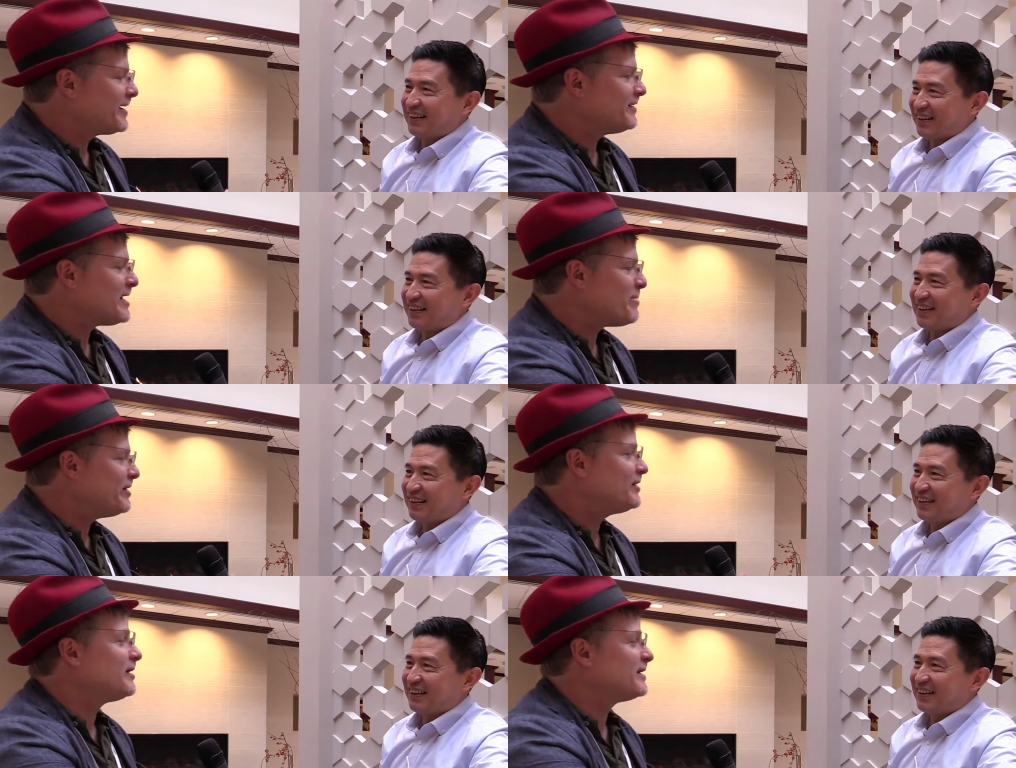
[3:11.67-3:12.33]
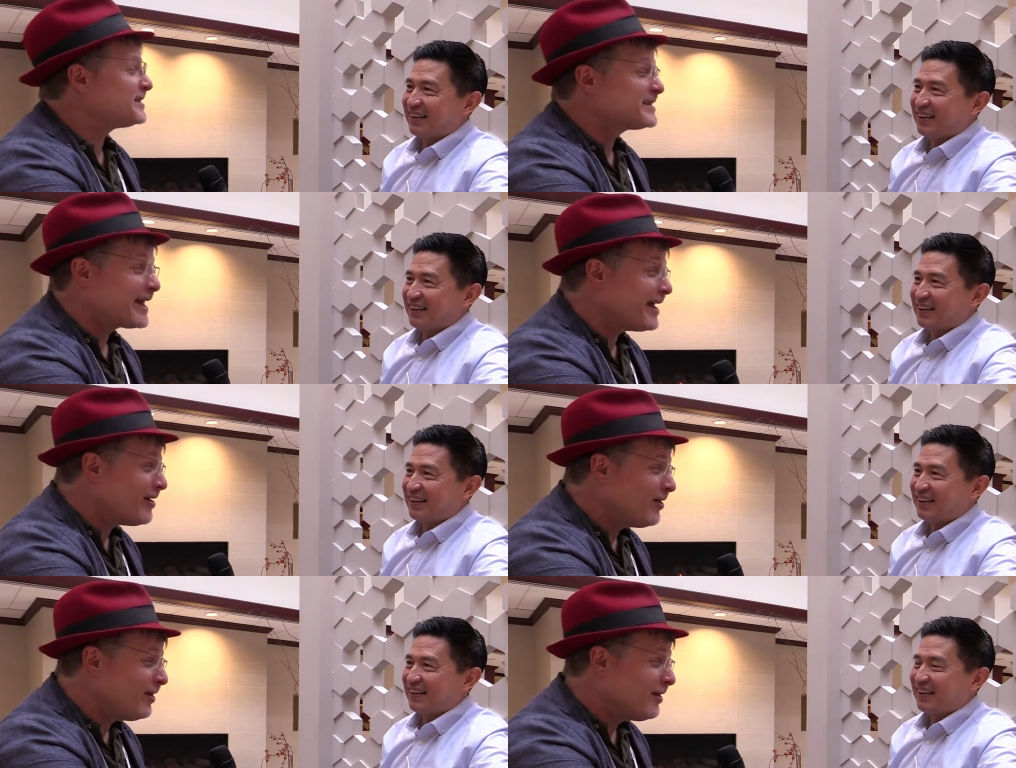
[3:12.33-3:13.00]
Speaker 1: can that be done at
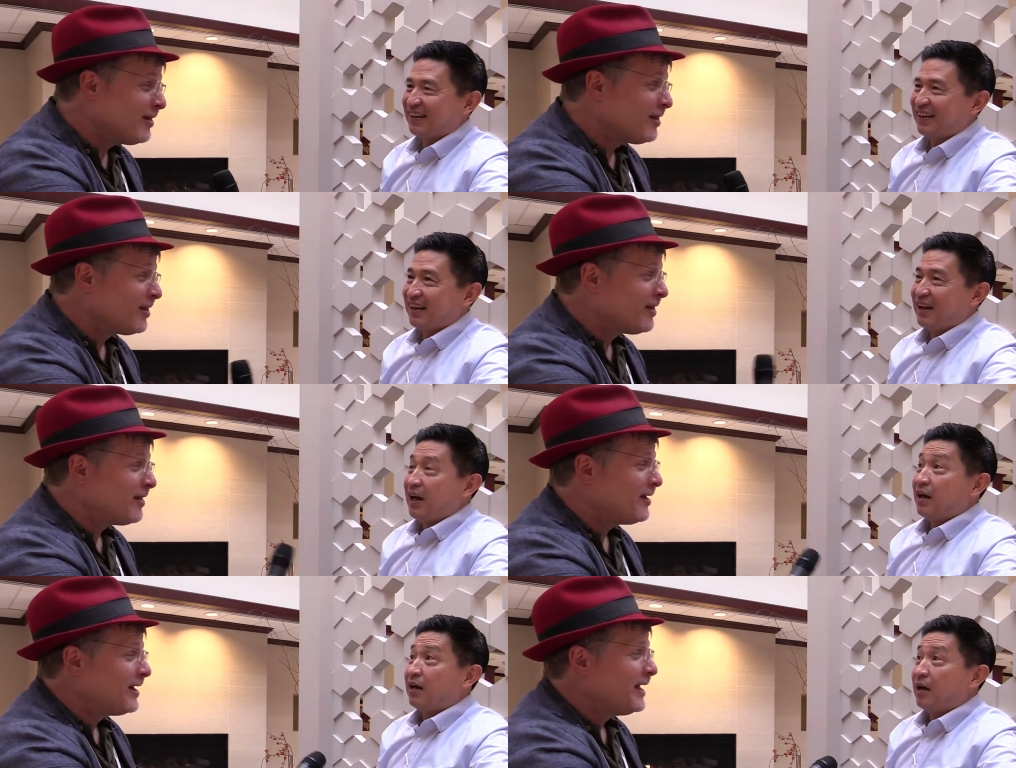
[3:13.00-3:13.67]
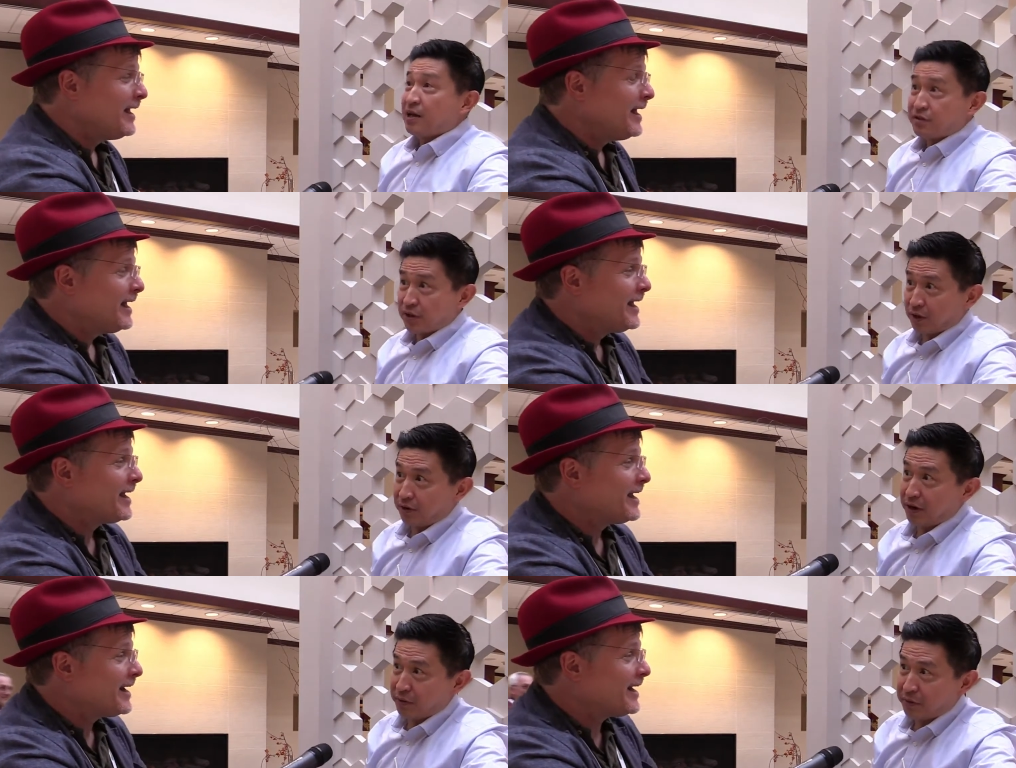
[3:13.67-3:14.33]
scale?
Speaker 2: That's a
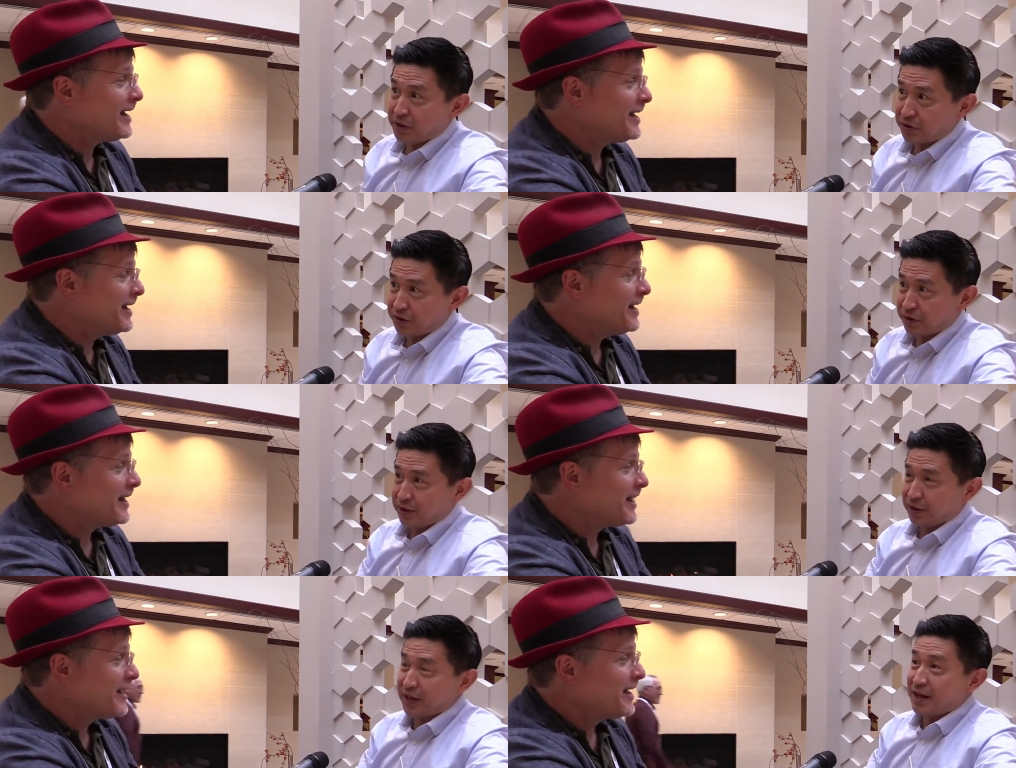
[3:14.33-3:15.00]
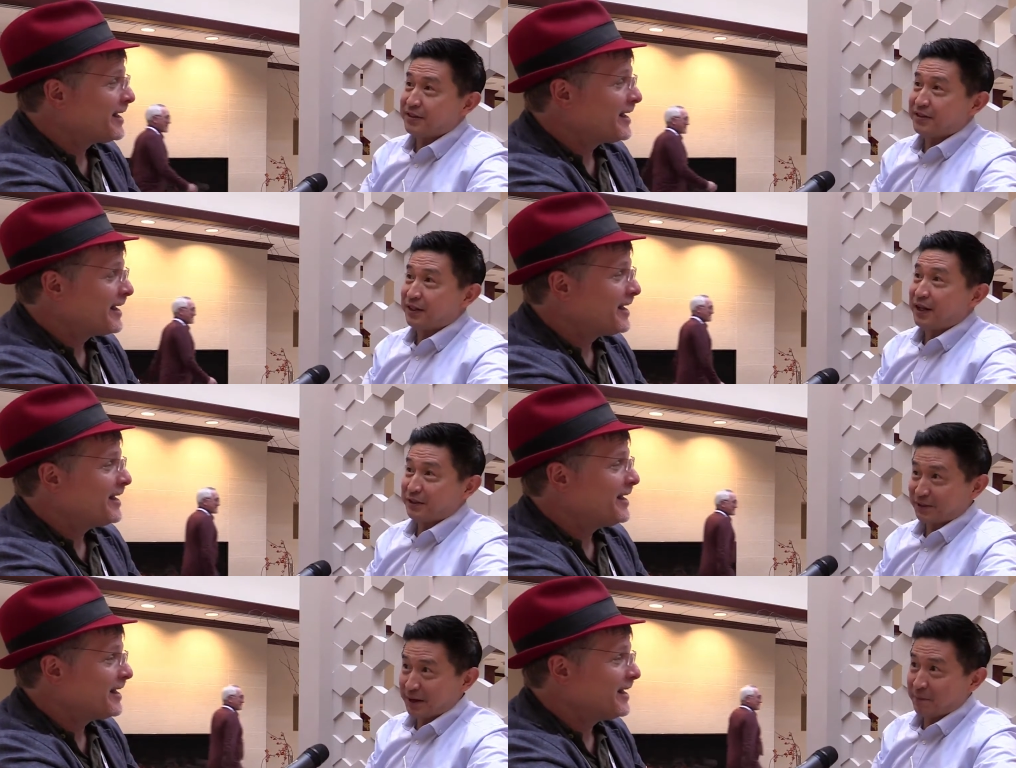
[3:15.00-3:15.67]
great question. That's the
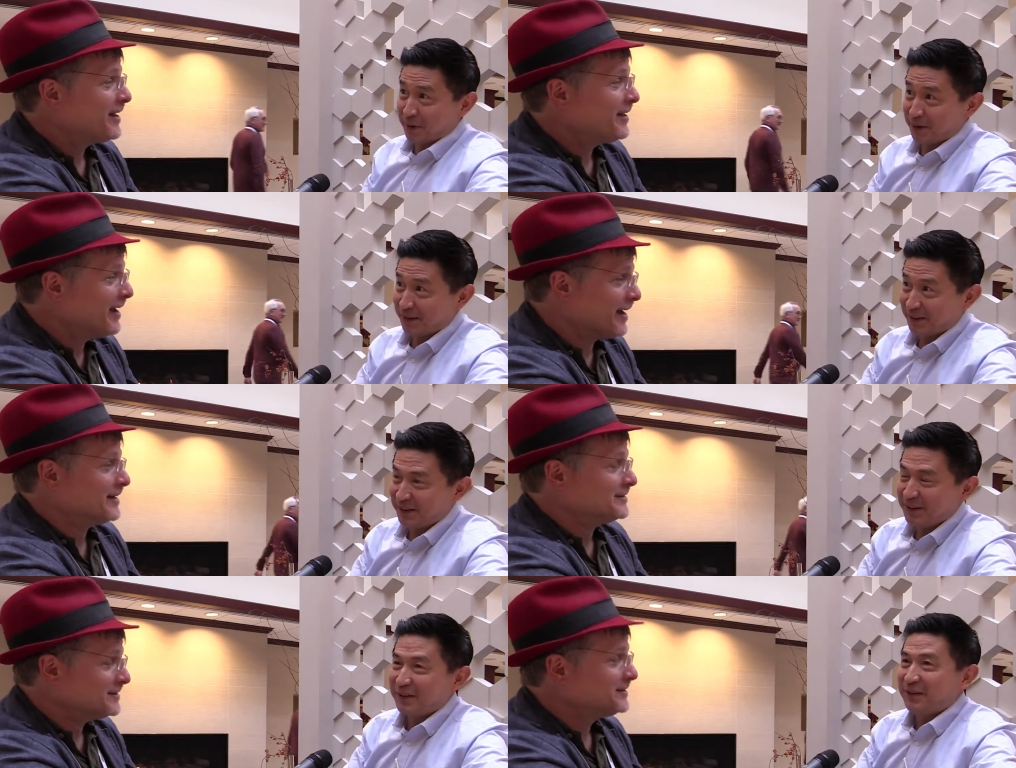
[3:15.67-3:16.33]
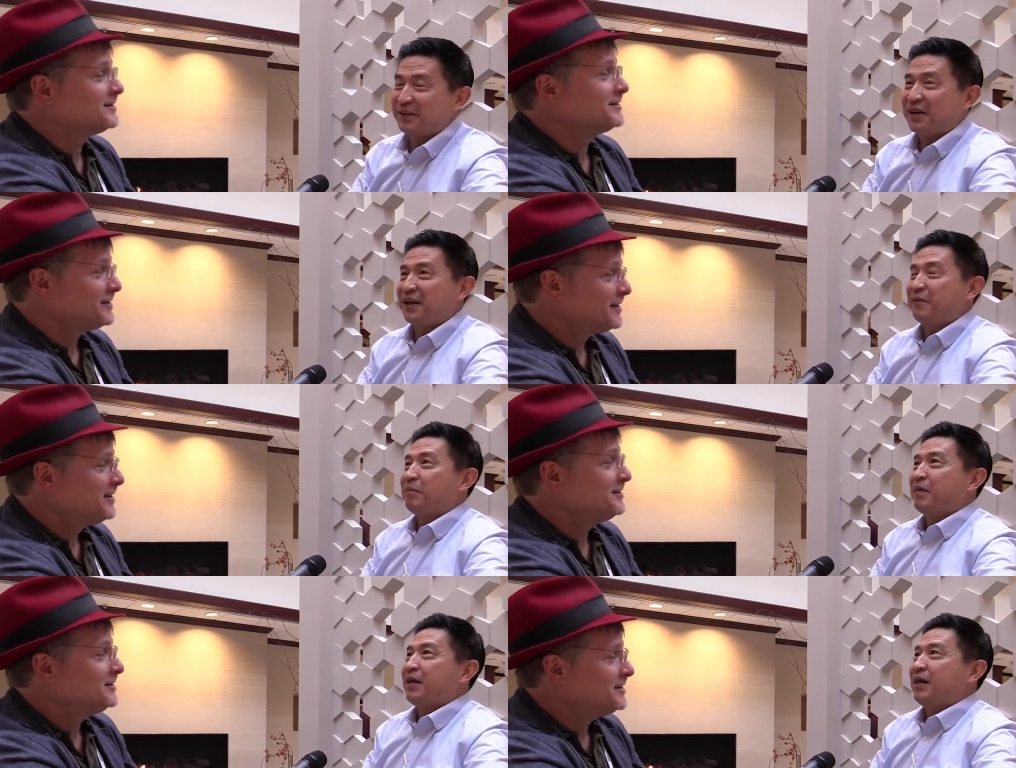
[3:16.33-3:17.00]
next step. Yeah. Right.
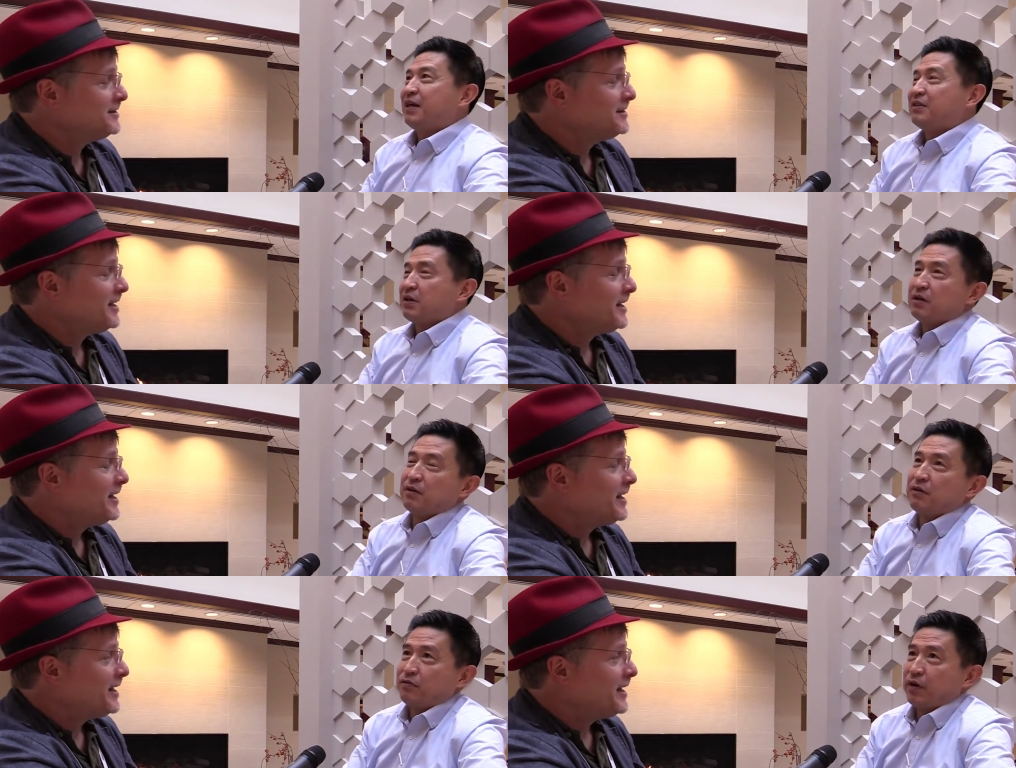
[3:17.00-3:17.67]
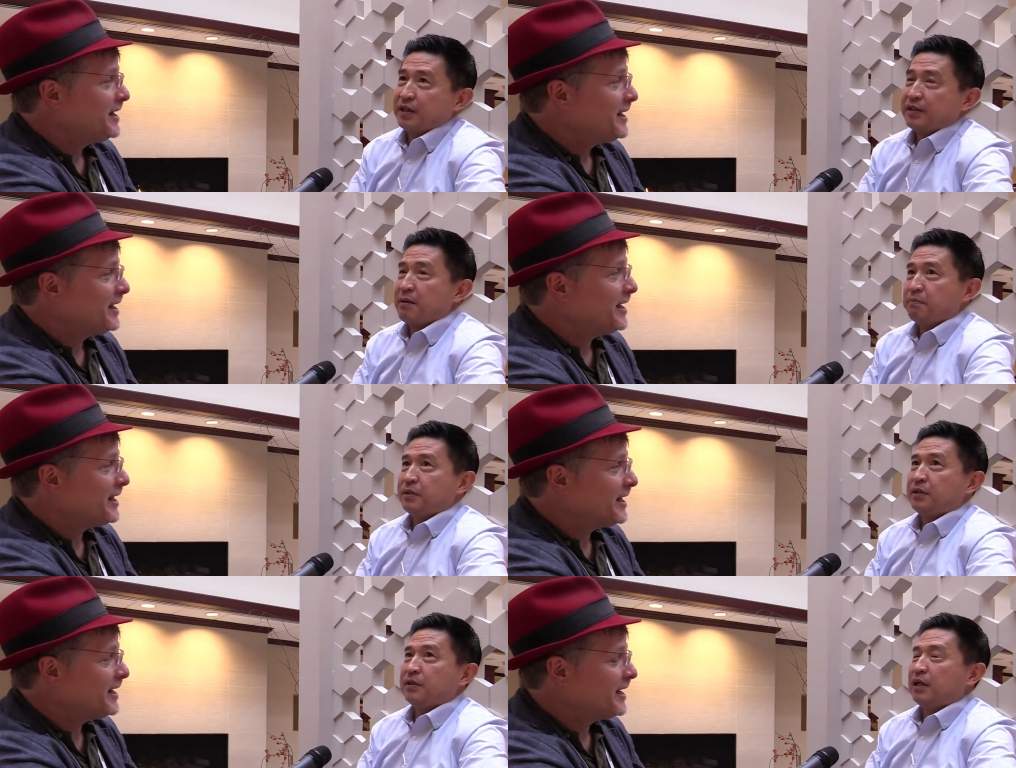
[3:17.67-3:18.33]
So, for
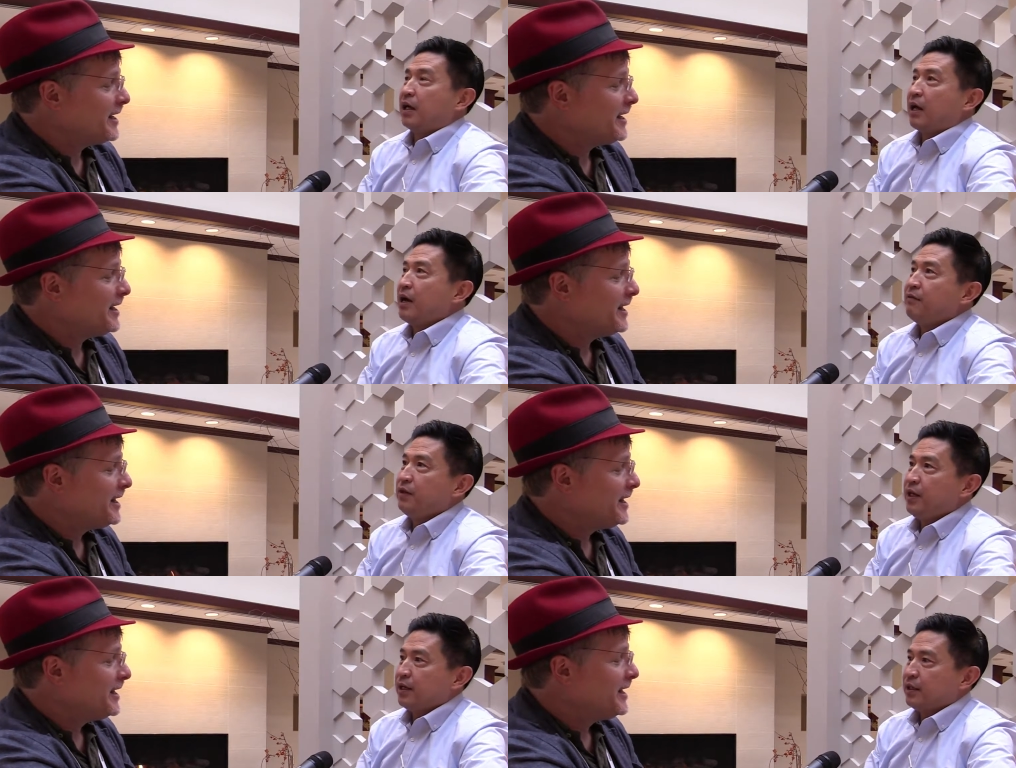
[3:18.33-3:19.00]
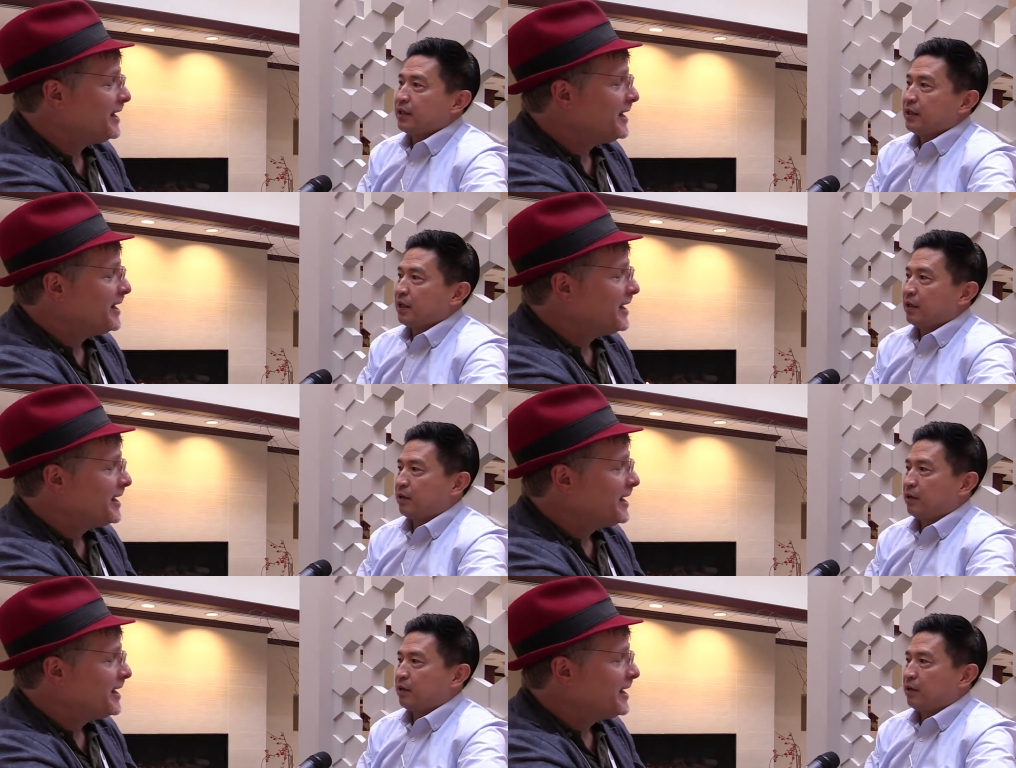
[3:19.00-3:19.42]
example, uh, NVIDIA